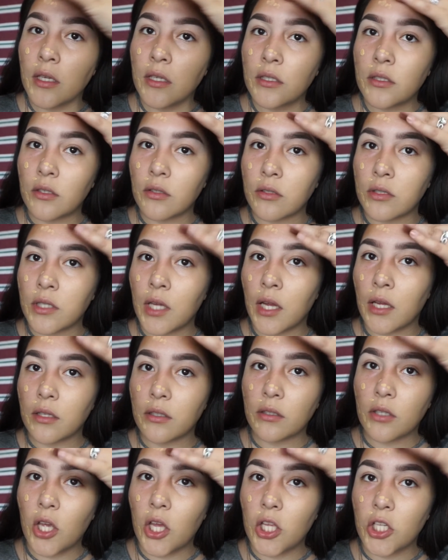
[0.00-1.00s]
So it's not
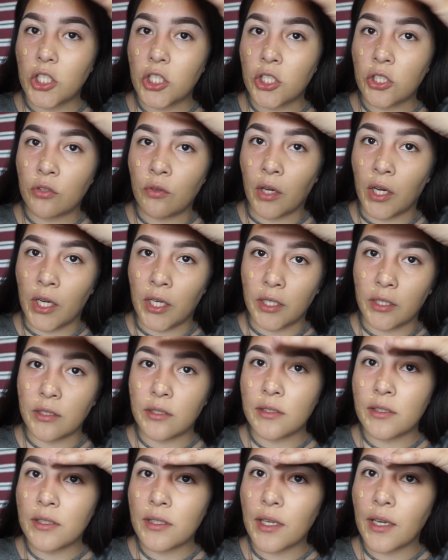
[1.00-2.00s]
too
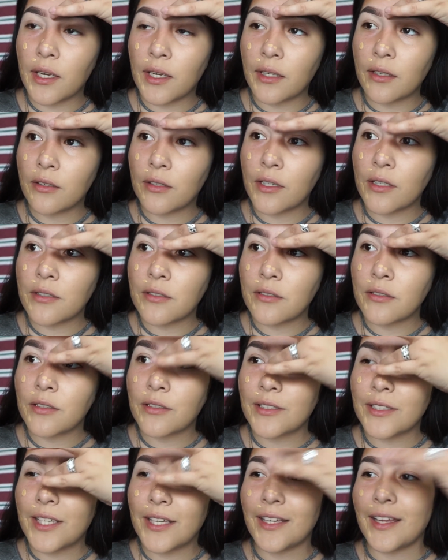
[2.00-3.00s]
Uggs, I guess I
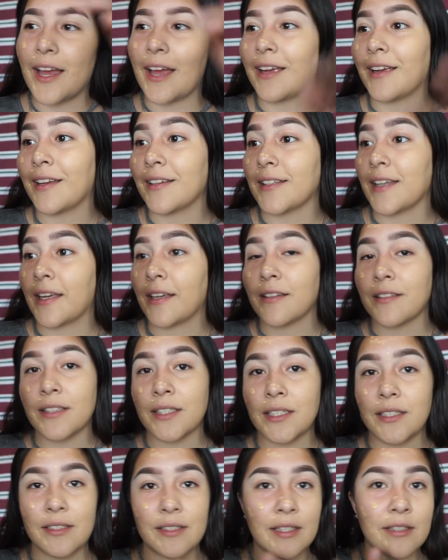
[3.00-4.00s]
could say,
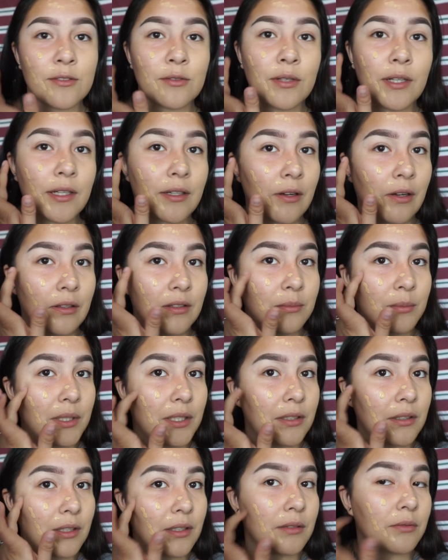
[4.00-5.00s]
because that's what I call it, man.
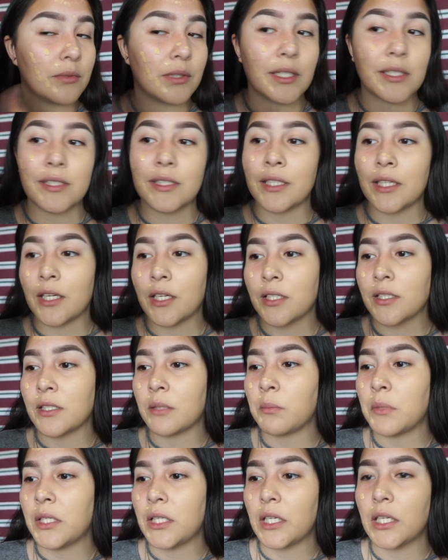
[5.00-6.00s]
When I say Uggs, I
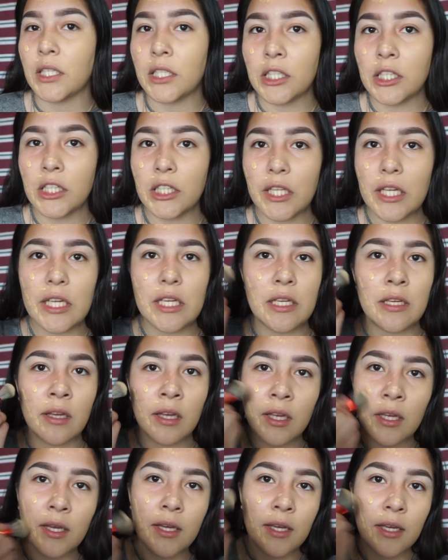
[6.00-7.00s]
mean ugly.
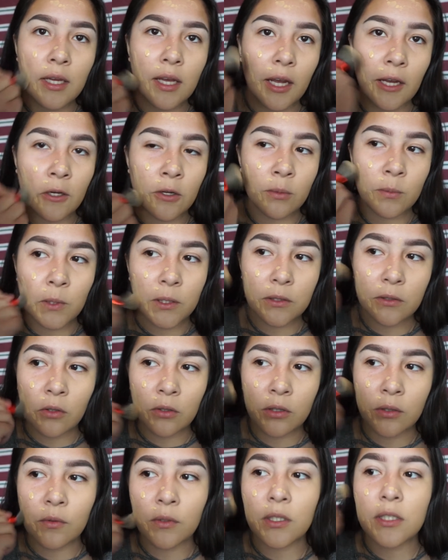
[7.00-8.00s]
I know I'm not the
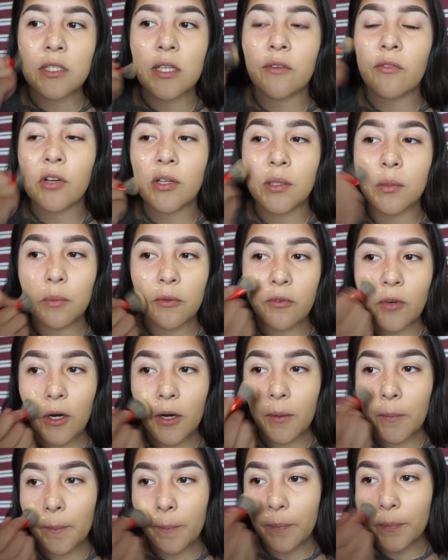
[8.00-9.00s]
only one because I've heard it before.
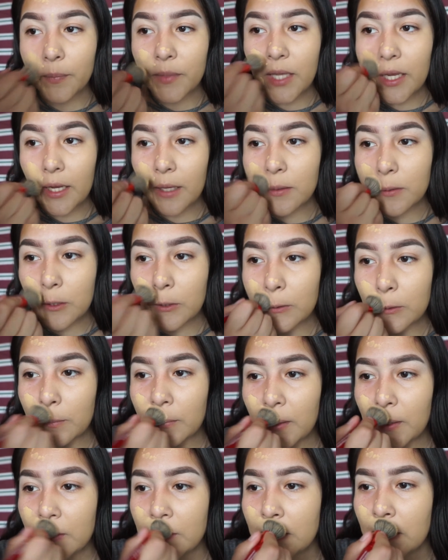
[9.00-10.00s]
Dang, I talk too
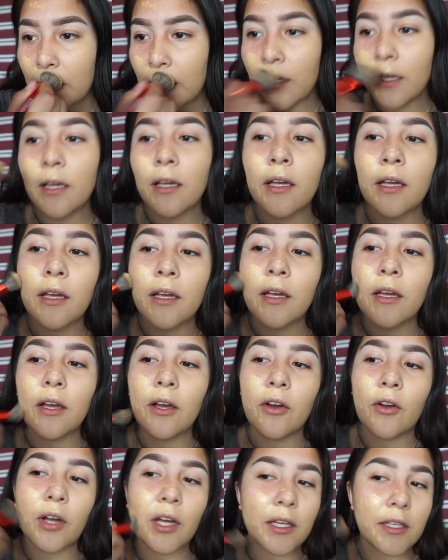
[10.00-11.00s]
much.
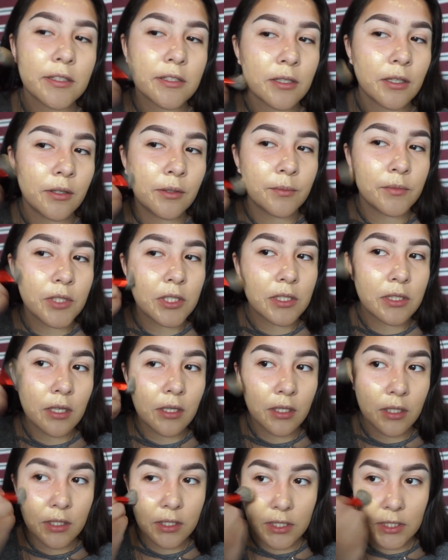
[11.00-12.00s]
Okay, so I'm just
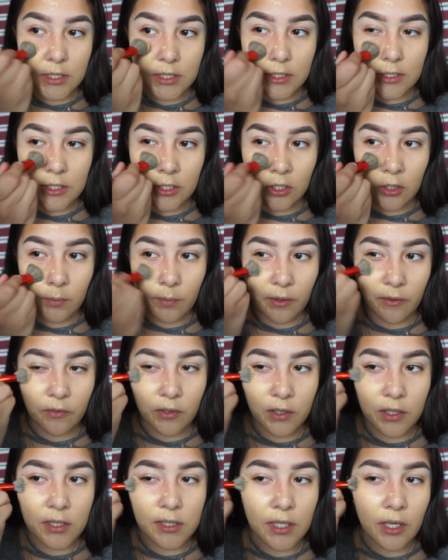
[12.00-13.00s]
still buffing
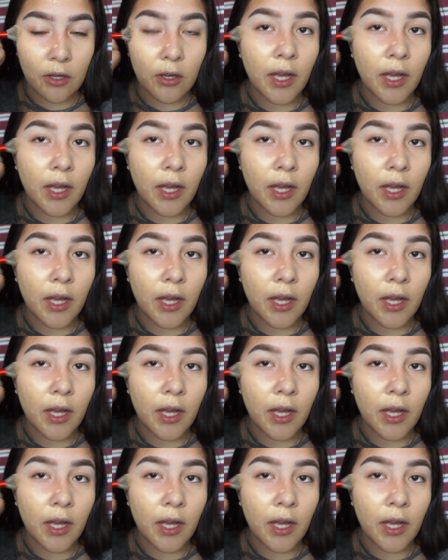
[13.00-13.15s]
this out.